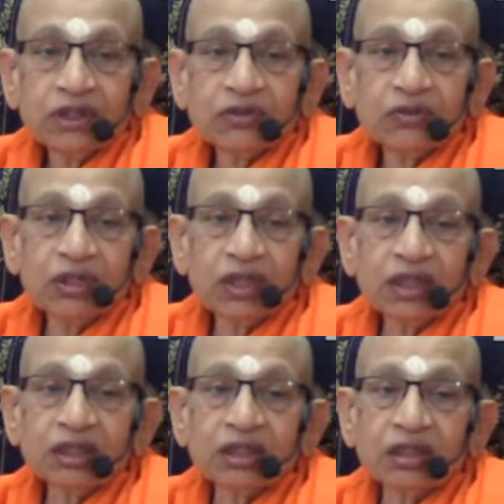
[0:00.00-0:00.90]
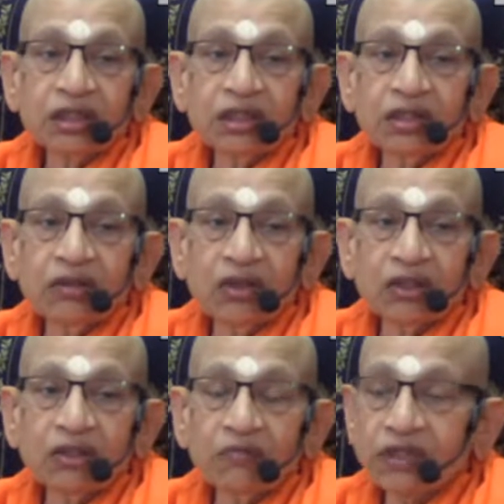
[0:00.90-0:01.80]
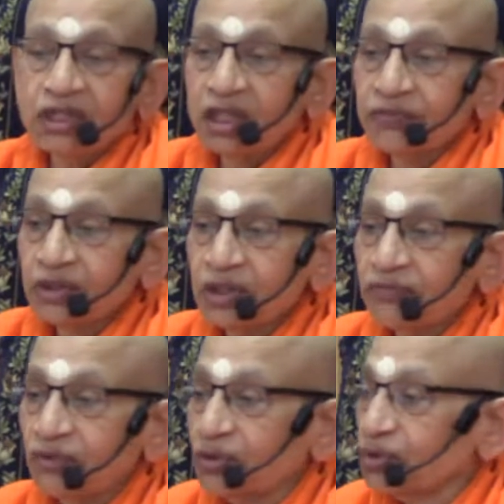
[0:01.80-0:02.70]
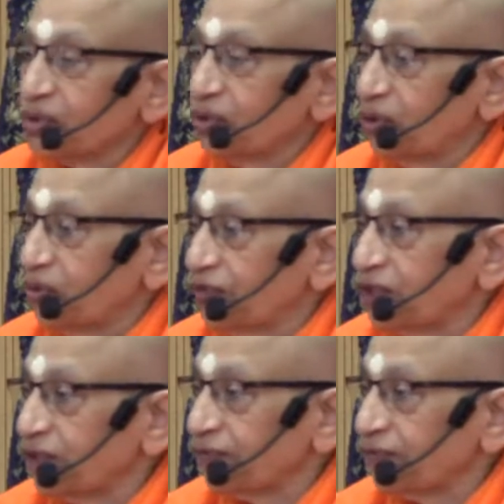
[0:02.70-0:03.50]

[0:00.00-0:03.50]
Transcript: Chakshur na gacchati, organs of perception have no scope with